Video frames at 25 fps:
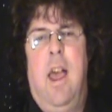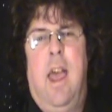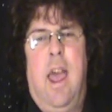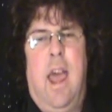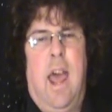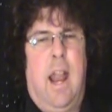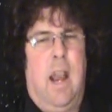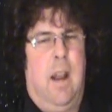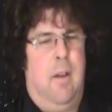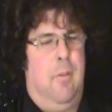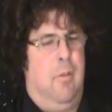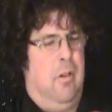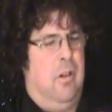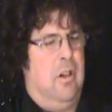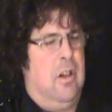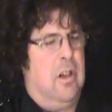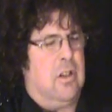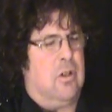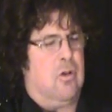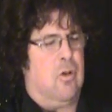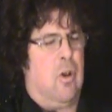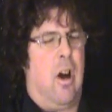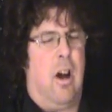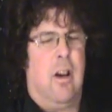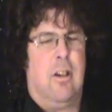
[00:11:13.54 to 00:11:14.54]
and if you
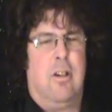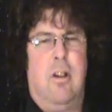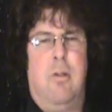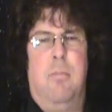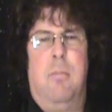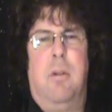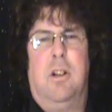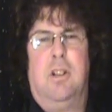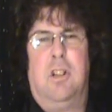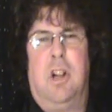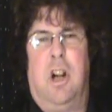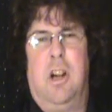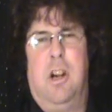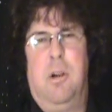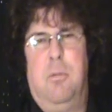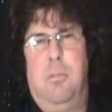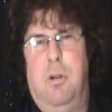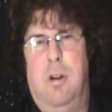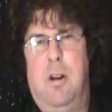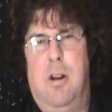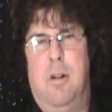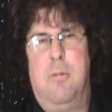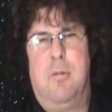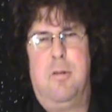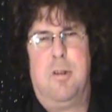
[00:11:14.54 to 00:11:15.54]
just draw too much on your
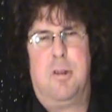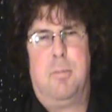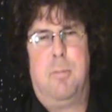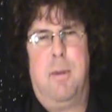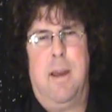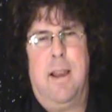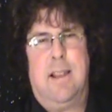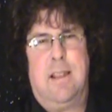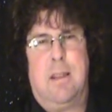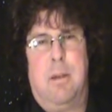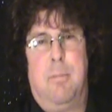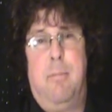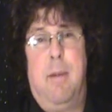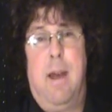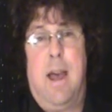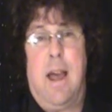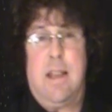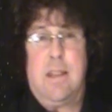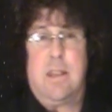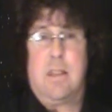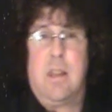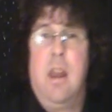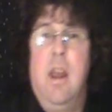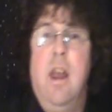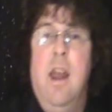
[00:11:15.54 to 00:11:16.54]
balloon, it just makes a
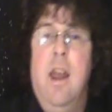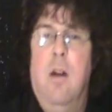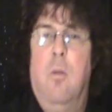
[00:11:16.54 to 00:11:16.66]
mess.